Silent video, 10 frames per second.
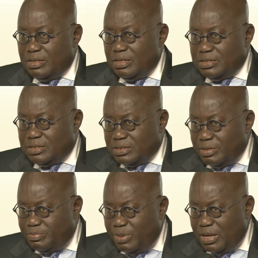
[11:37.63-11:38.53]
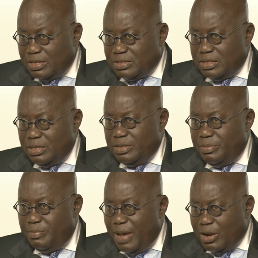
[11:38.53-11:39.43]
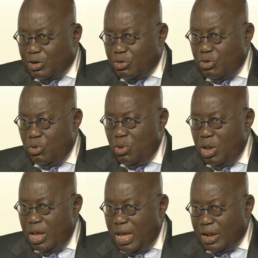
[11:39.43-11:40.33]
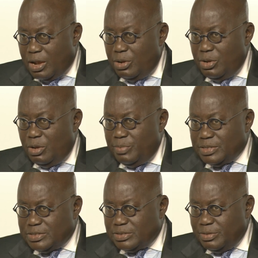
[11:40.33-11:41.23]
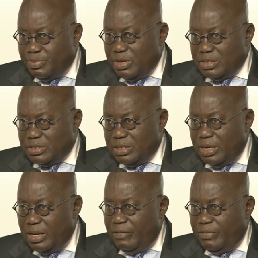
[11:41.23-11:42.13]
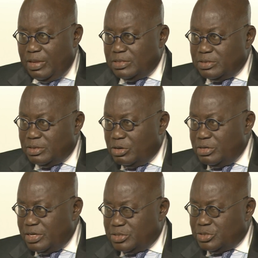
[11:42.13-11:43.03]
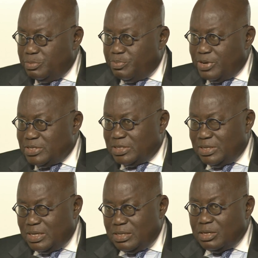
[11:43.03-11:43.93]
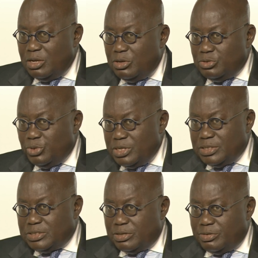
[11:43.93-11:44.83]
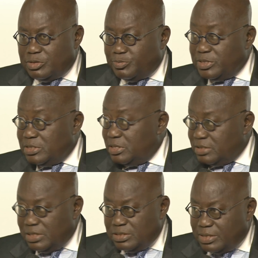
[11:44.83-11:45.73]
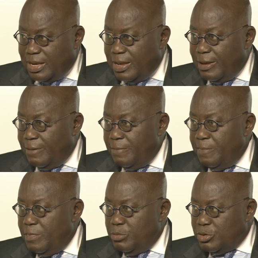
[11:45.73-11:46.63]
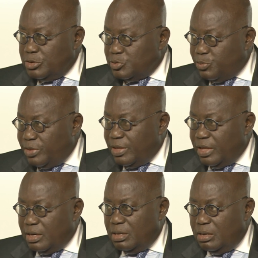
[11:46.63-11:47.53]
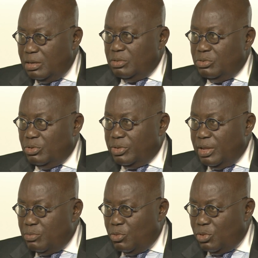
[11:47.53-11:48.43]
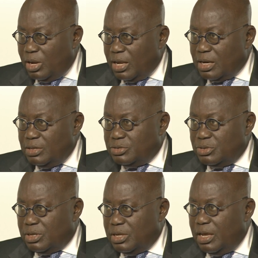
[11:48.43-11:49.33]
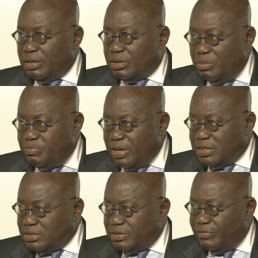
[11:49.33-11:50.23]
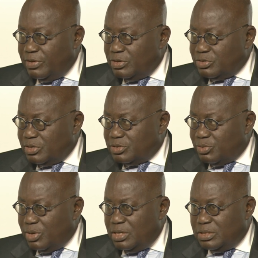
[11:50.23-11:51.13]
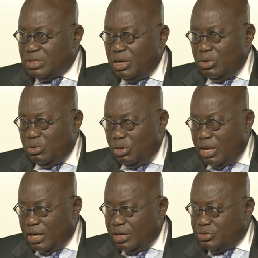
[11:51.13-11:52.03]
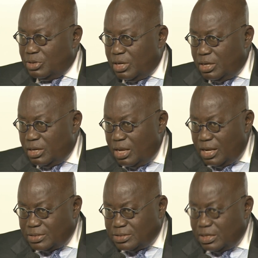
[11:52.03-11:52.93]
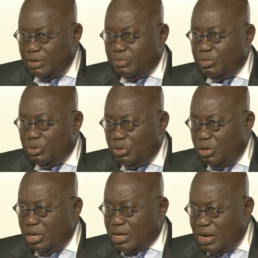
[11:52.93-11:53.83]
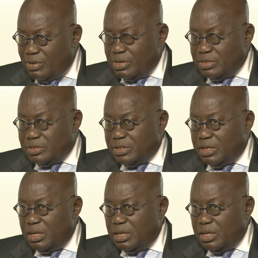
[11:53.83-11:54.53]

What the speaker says: the stability, the macroeconomic stability that is a condition precedent to any serious business is there. Because with it, you're then more likely to get competitive interest rates, you're likely to get a stable currency.